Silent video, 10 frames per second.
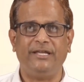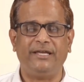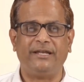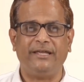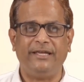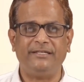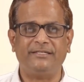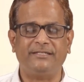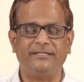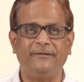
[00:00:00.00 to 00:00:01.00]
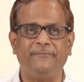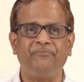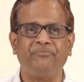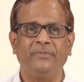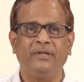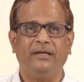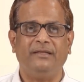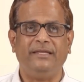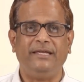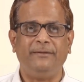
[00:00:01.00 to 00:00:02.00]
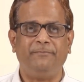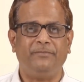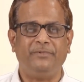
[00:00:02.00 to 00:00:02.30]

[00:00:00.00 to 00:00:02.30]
here is the